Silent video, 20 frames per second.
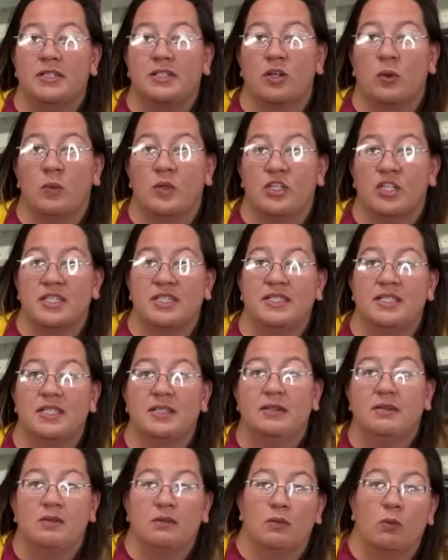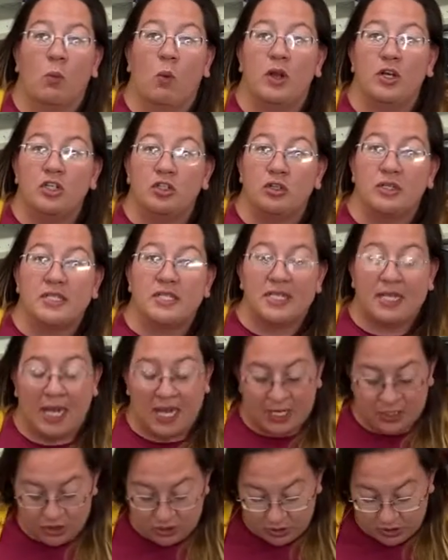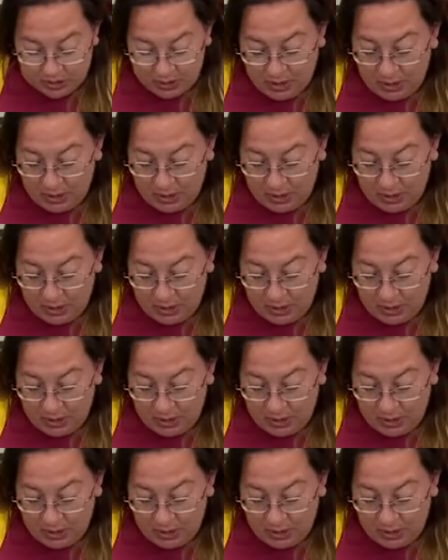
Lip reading: So we just did one tree sketch.